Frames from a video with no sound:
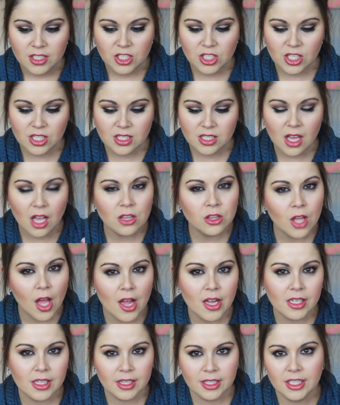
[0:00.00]
just a
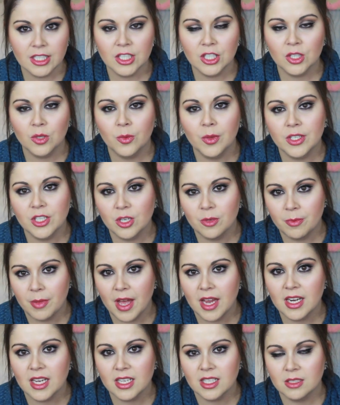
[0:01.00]
lot cleaner when your
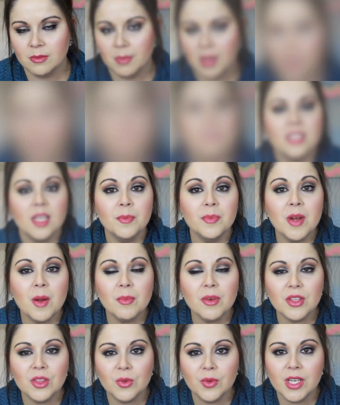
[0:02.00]
bed is made. Tip
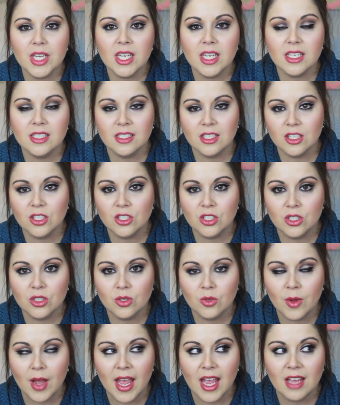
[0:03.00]
number 3 is to
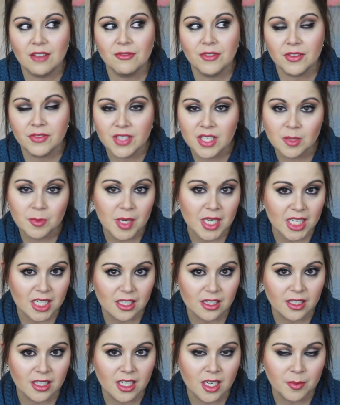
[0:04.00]
do a 15-minute
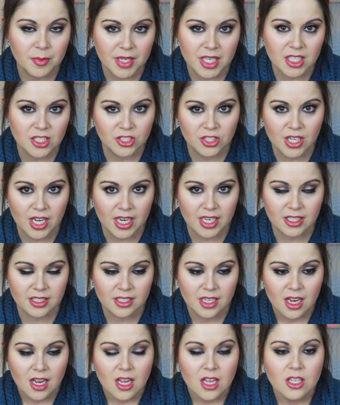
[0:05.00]
cleanup each
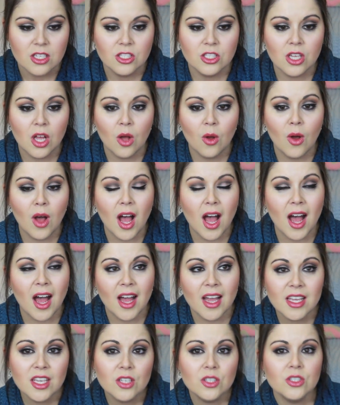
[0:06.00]
night. So
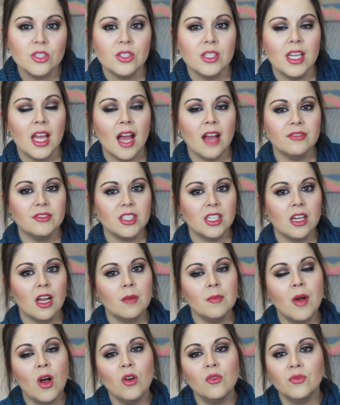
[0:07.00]
I usually have to
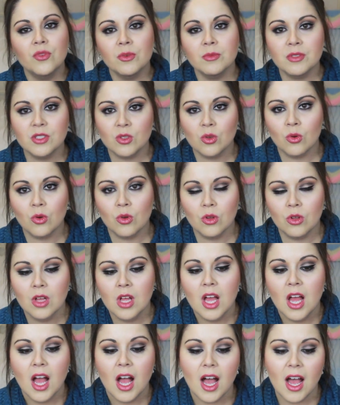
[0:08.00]
come home from school.
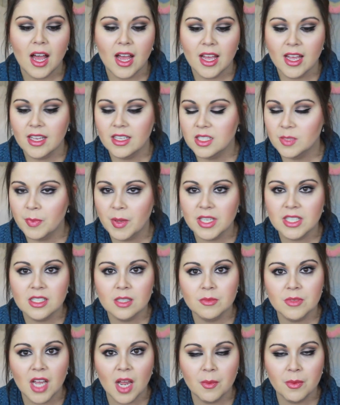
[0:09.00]
I spend
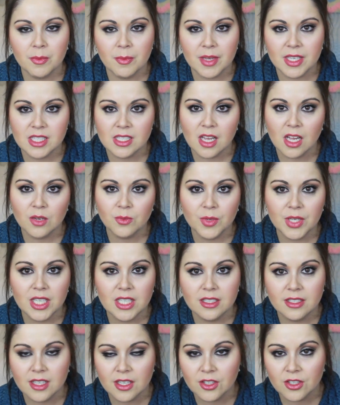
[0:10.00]
some time with my son. We
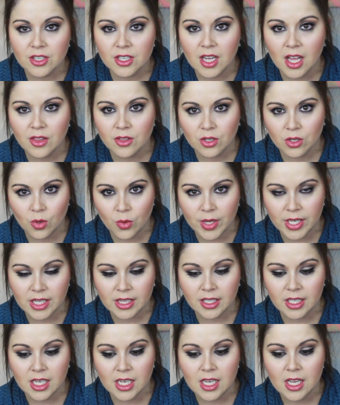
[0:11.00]
eat dinner together
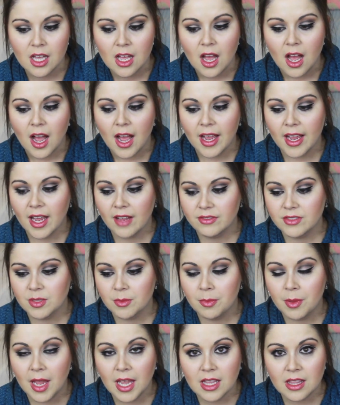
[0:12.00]
quickly. I have
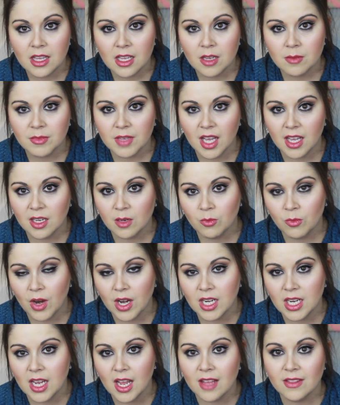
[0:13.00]
to bathe him, get him
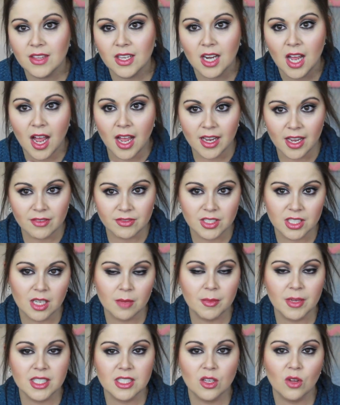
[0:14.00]
ready, and then I have to
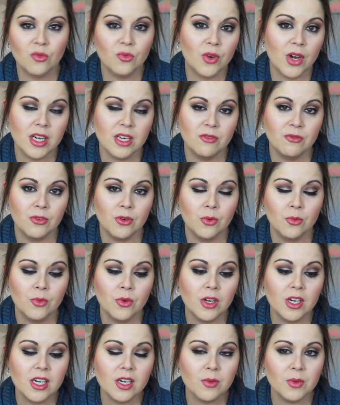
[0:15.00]
get myself ready for
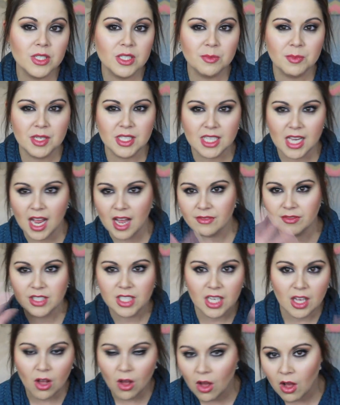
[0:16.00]
work, which means I have to
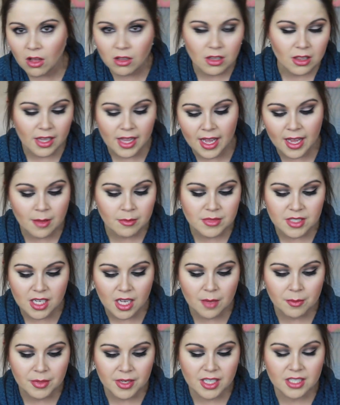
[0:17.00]
get all glammed
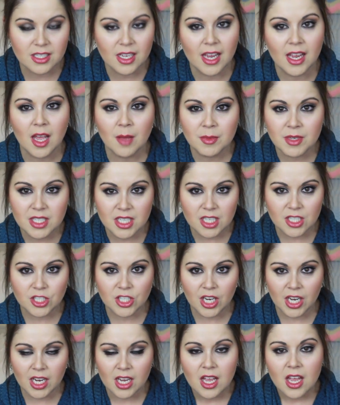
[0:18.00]
up because I am a
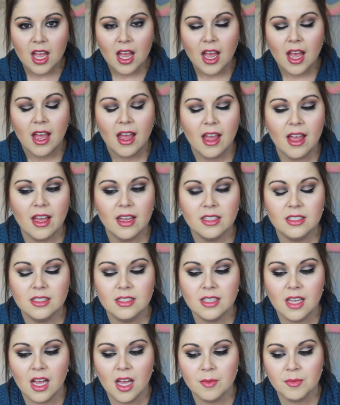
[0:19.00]
DJ
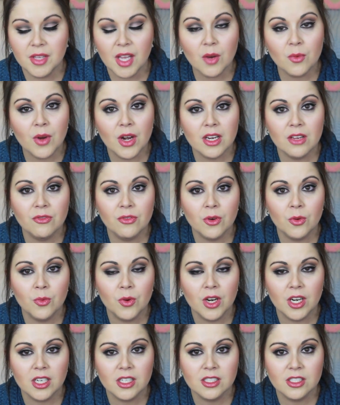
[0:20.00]
and get ready for
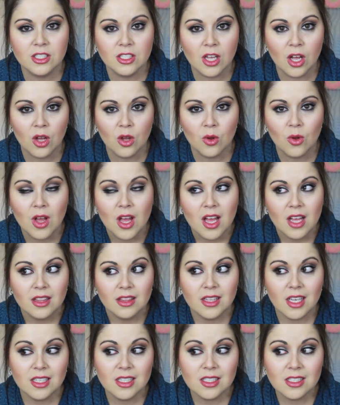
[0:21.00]
work. So
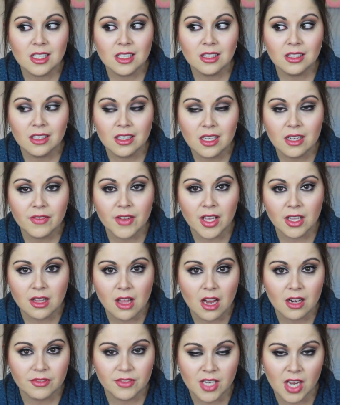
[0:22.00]
that doesn't leave a
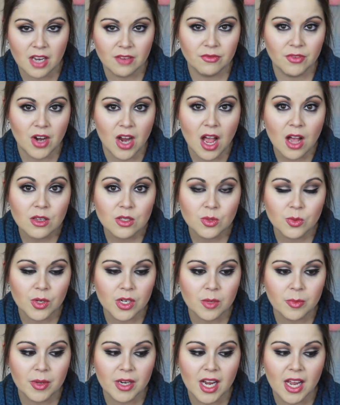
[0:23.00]
lot of time for
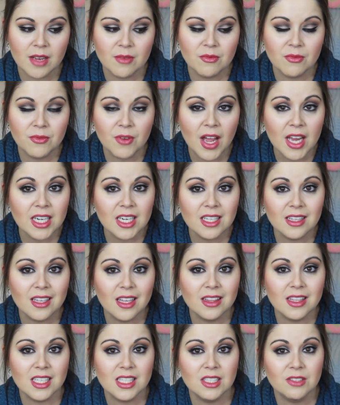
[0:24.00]
housework, but I am finding
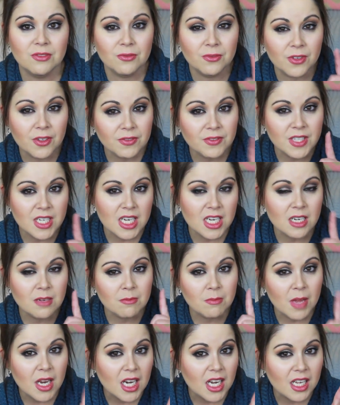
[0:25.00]
that these
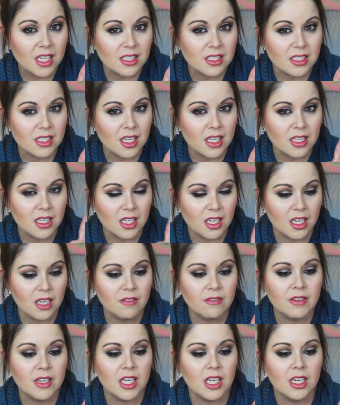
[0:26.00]
15 minutes in the
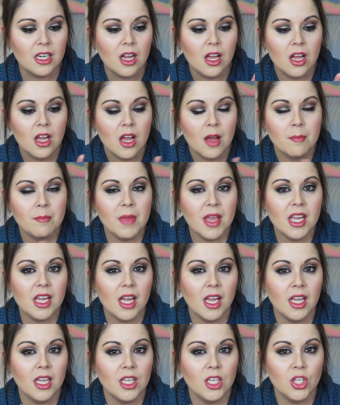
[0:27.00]
evening make
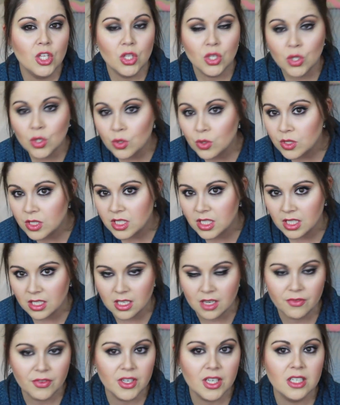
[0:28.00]
a huge
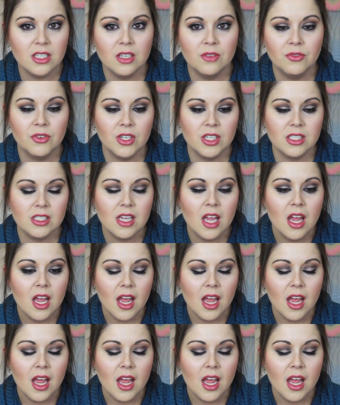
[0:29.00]
significant difference.